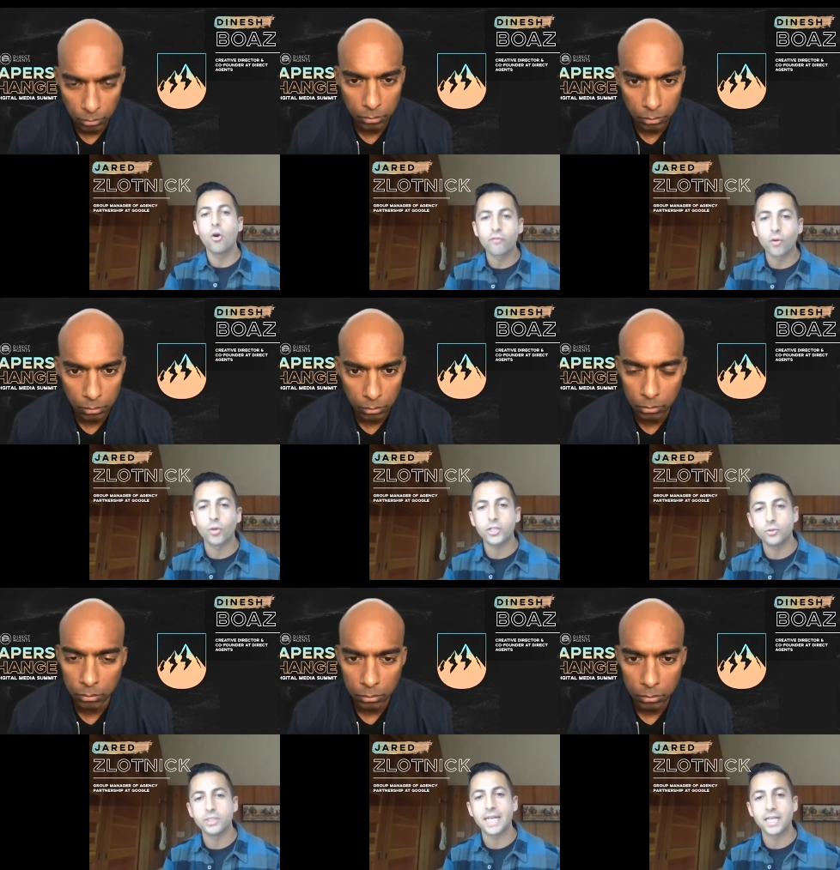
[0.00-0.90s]
Speaker 1: for what you
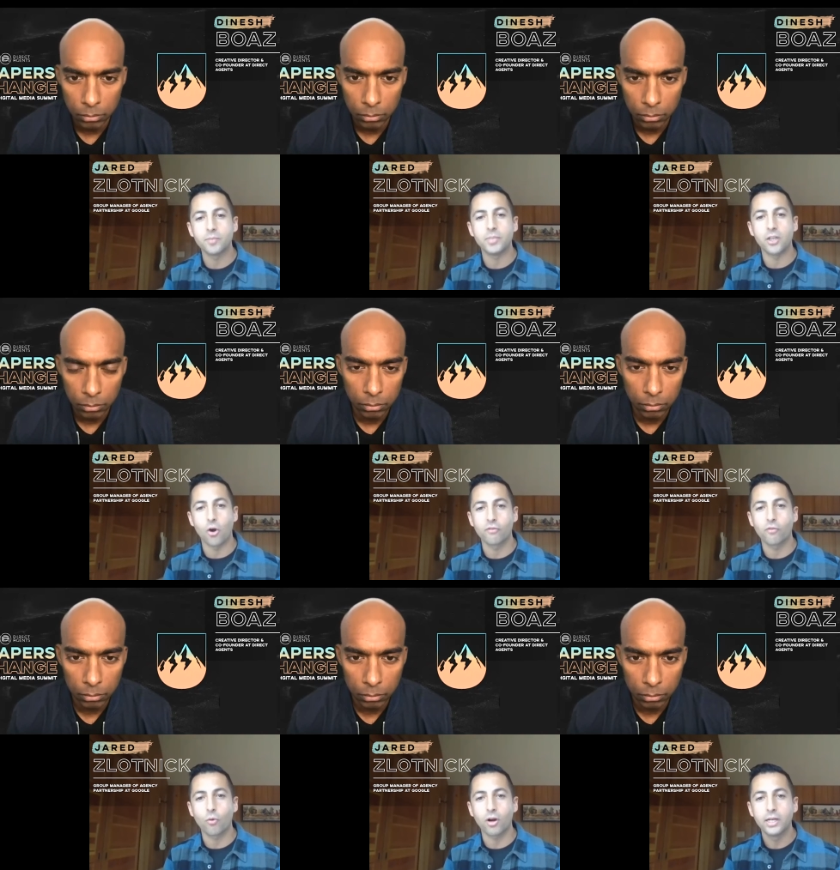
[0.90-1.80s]
intend to be known
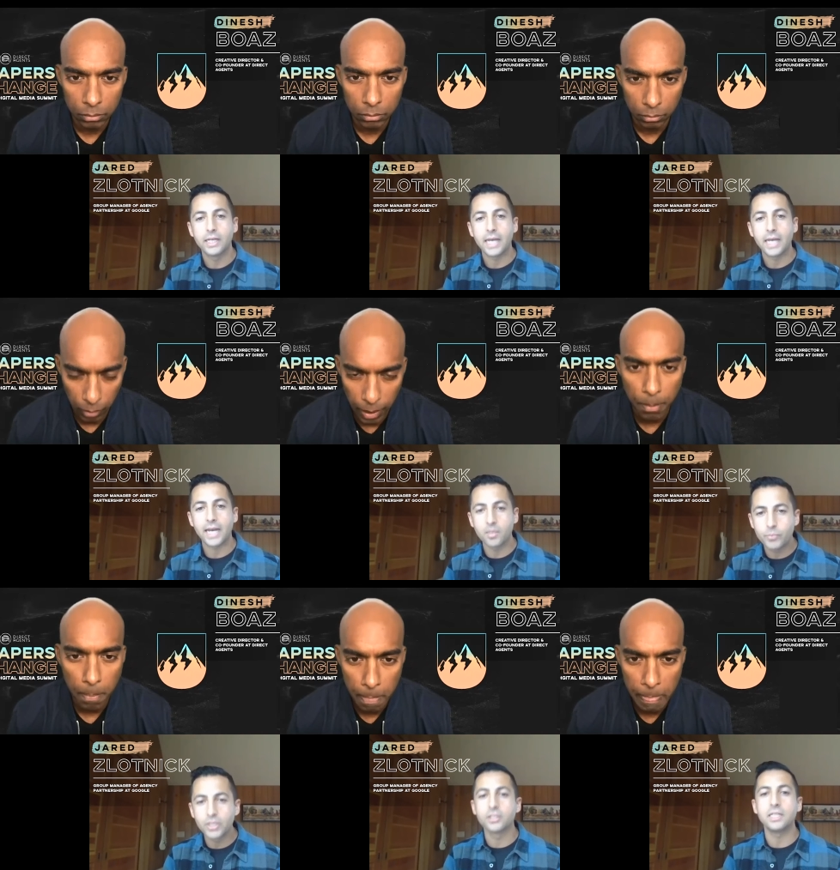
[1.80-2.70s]
for and can right.
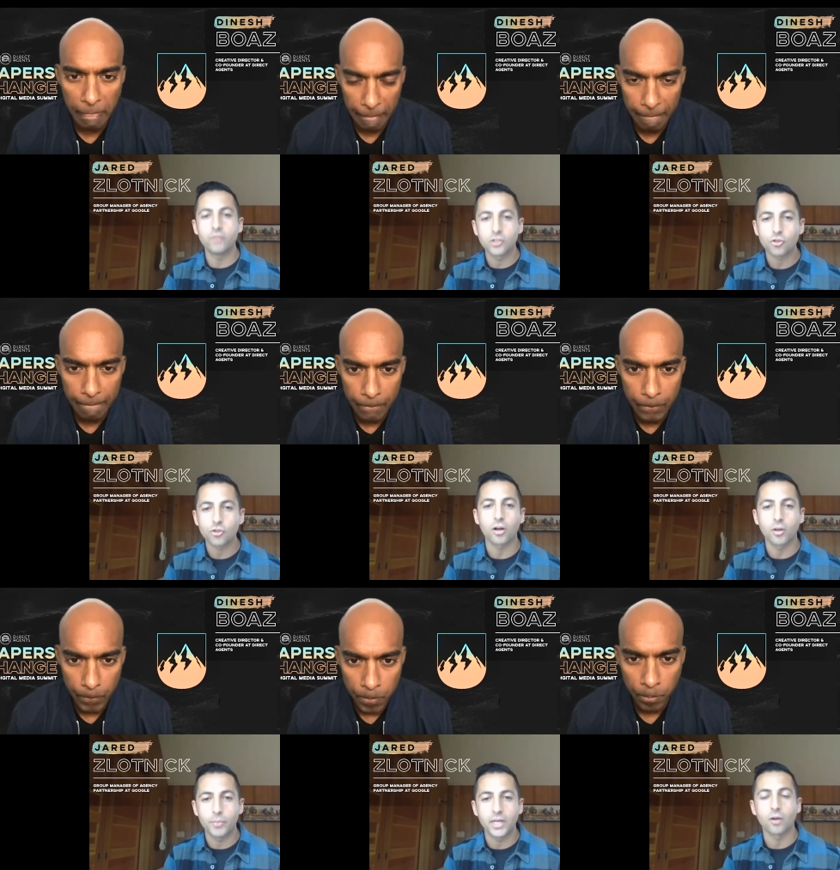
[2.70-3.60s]
build an even stronger
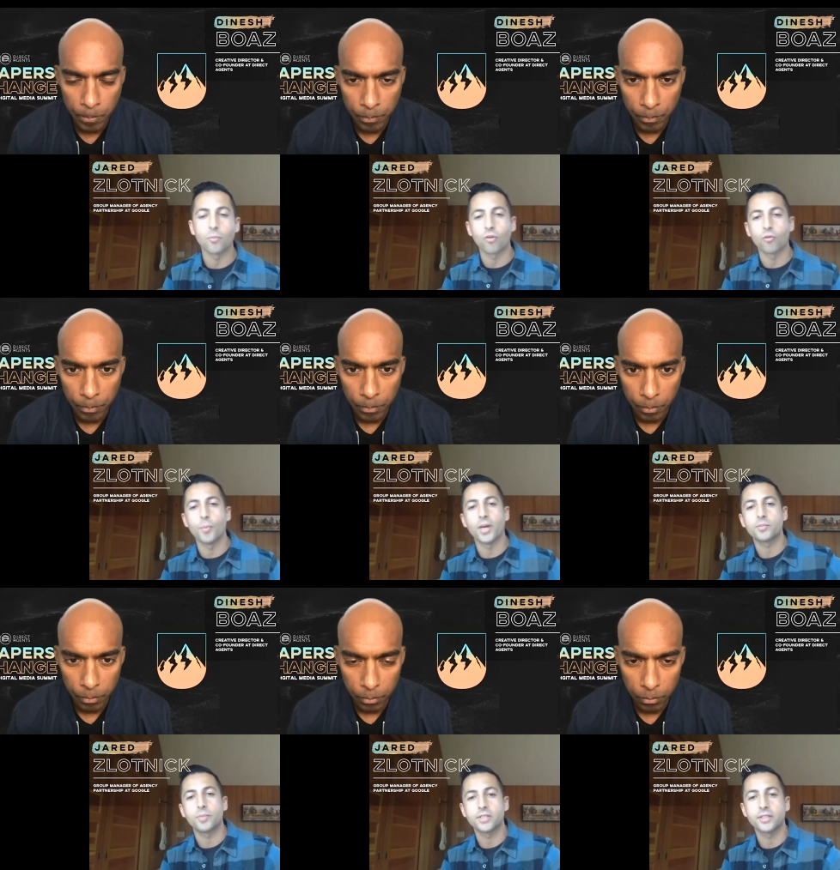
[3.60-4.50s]
bigger more
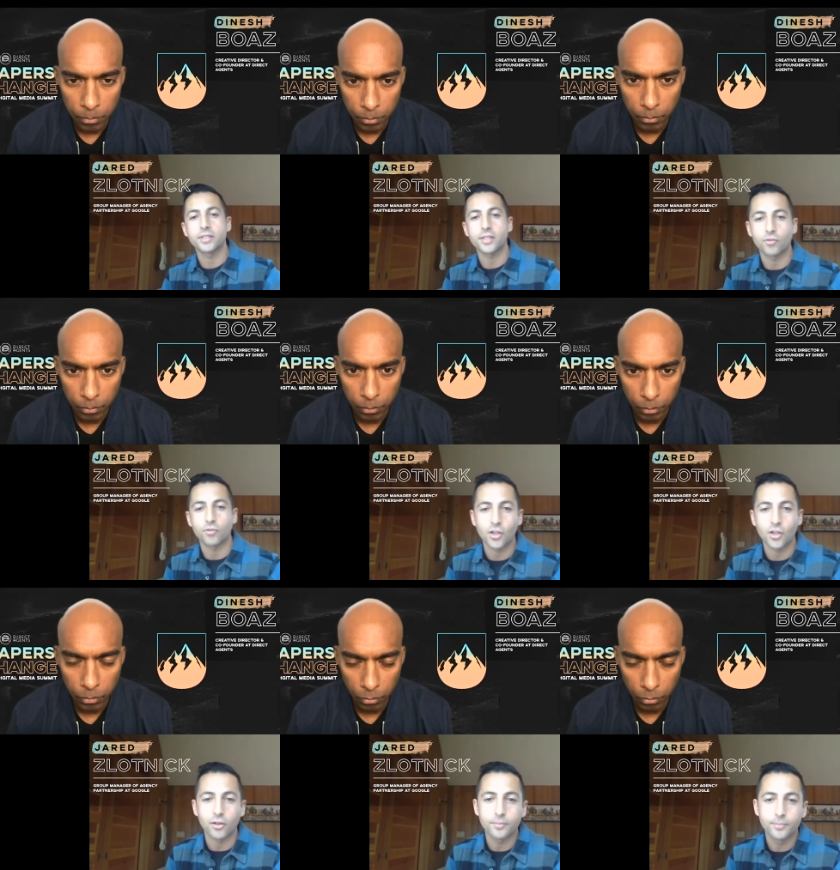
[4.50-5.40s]
robust business as a
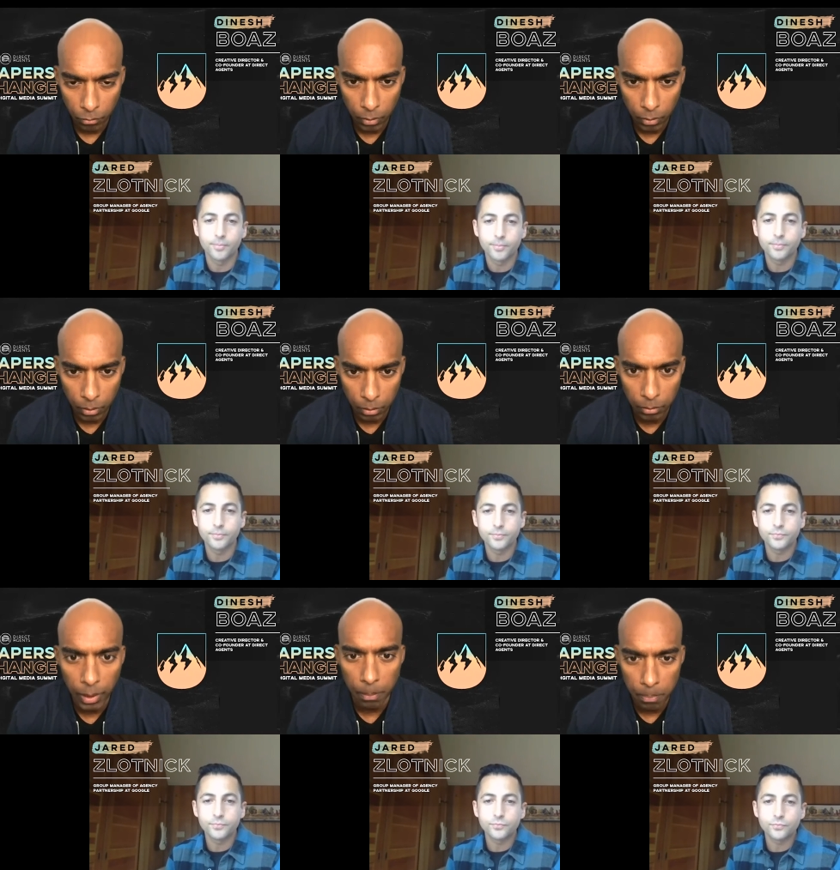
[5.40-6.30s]
result
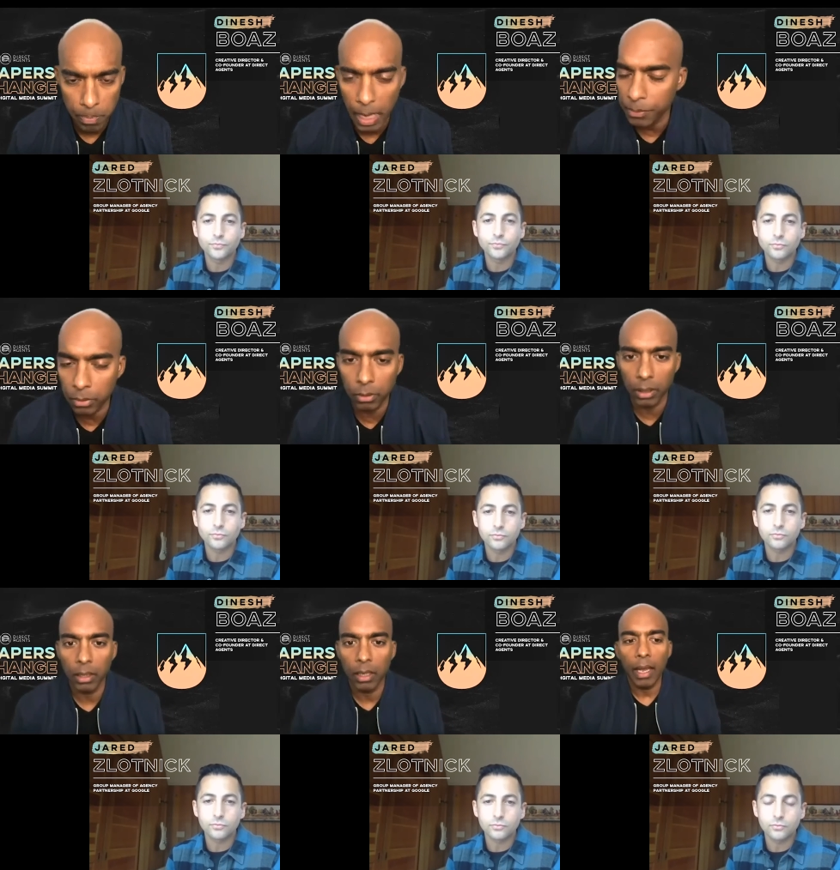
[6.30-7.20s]
Speaker 2: right absolutely
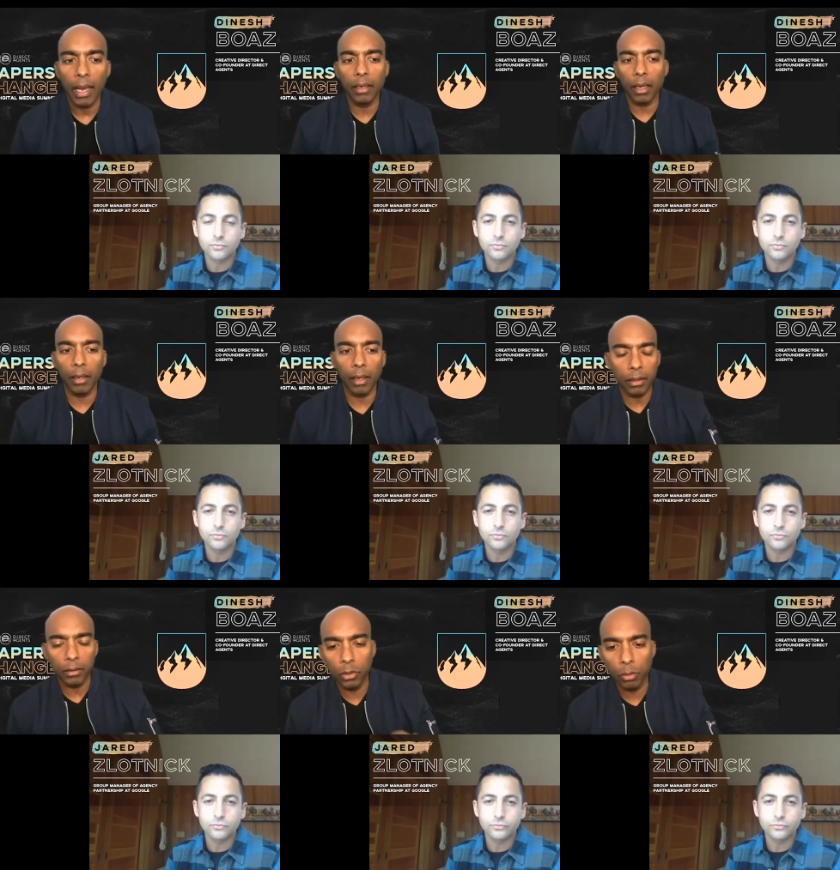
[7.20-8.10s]
and and i
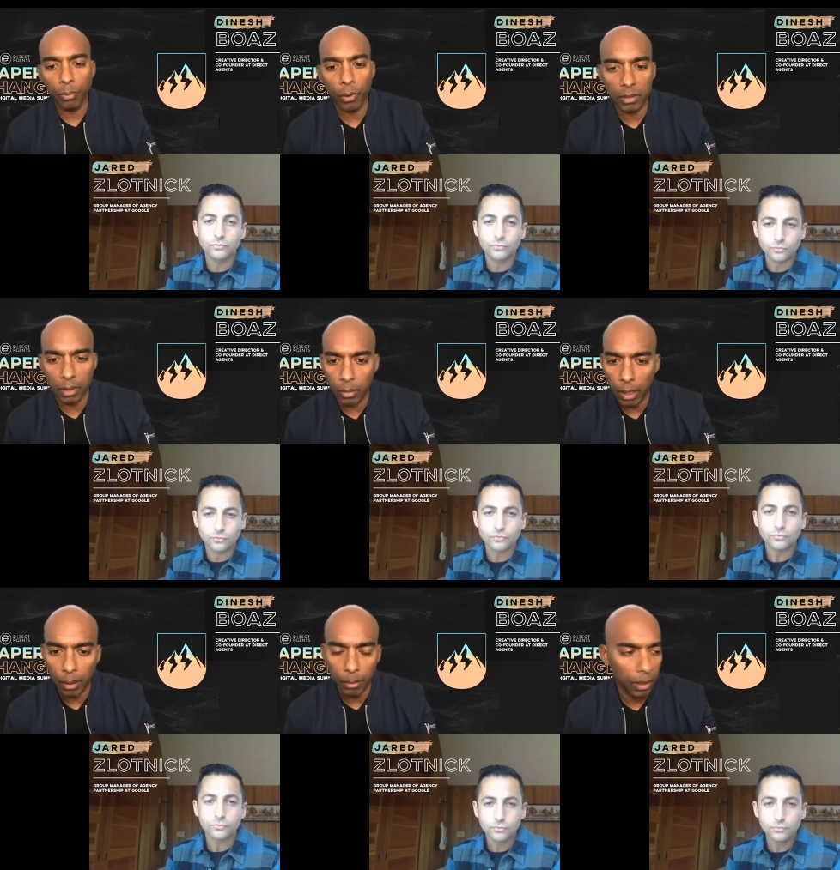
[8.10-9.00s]
think two points and,
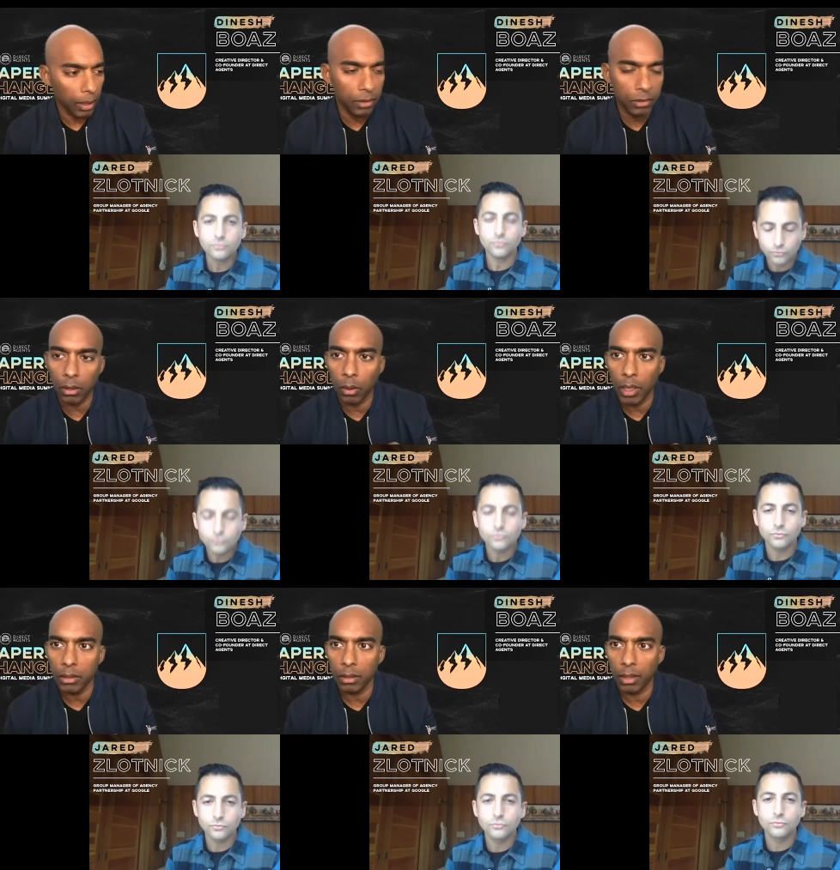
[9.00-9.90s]
and i'm going to answer a
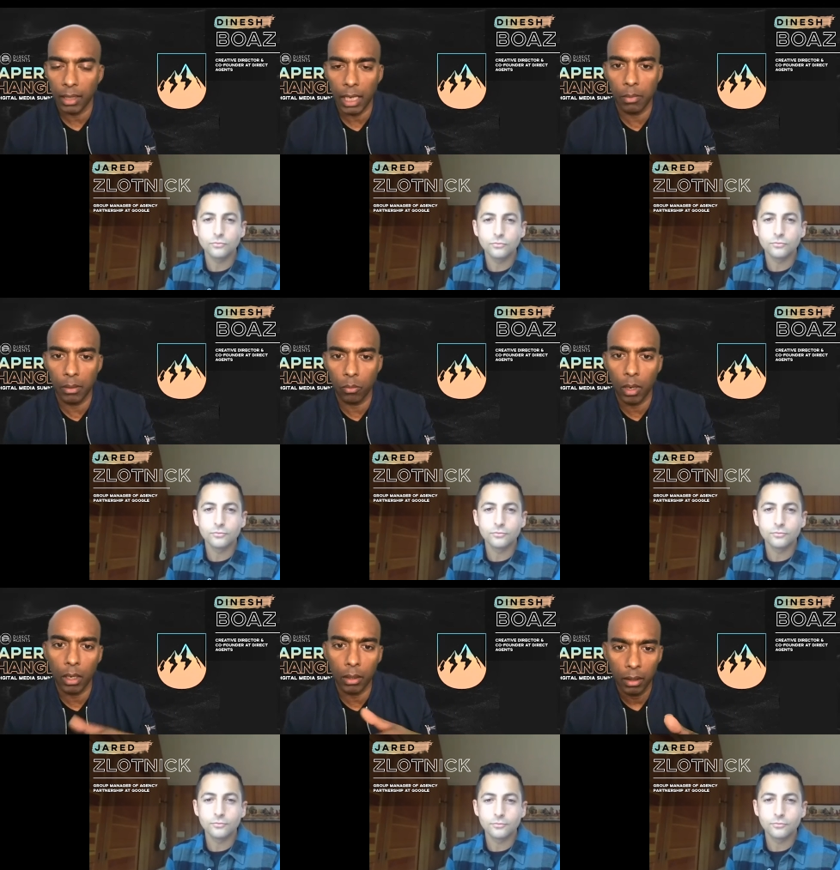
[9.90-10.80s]
question that came in
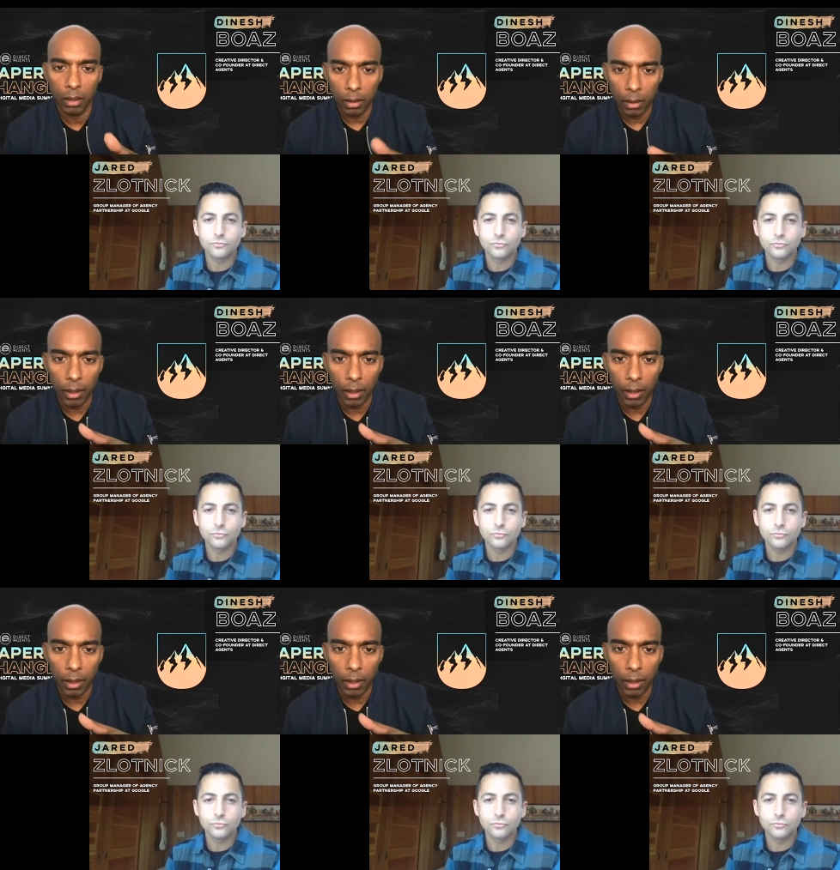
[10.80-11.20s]
while i